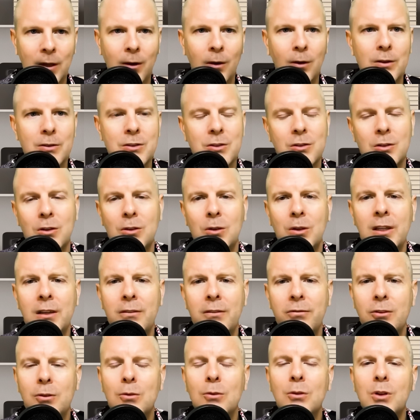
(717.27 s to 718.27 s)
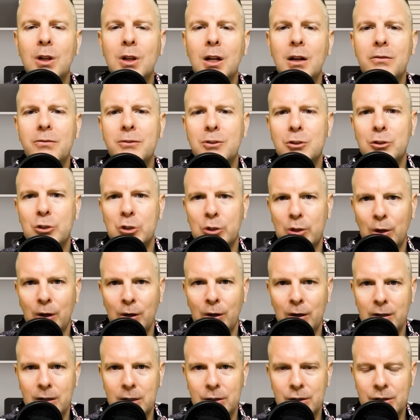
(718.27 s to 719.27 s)
Also, if you love
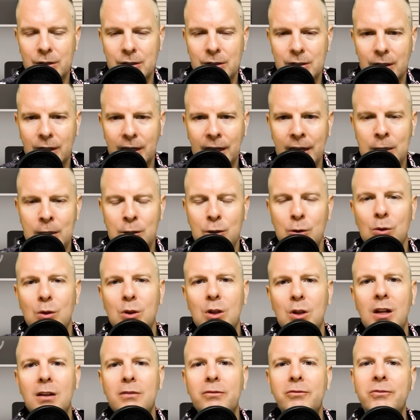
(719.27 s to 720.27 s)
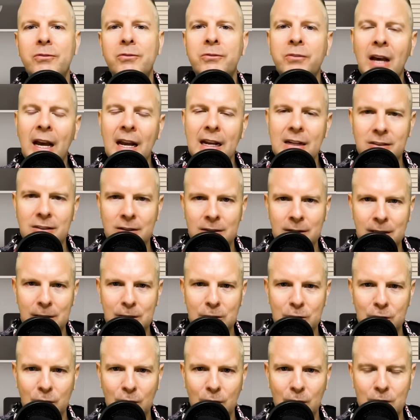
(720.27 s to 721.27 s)
charts and you love facts in the
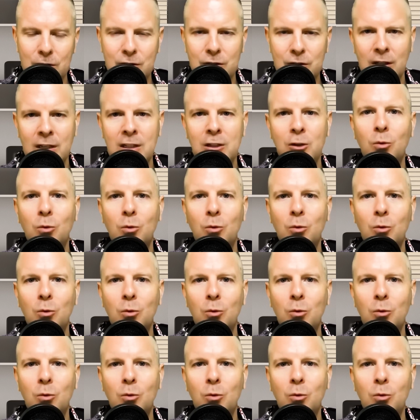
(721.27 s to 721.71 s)
charts and you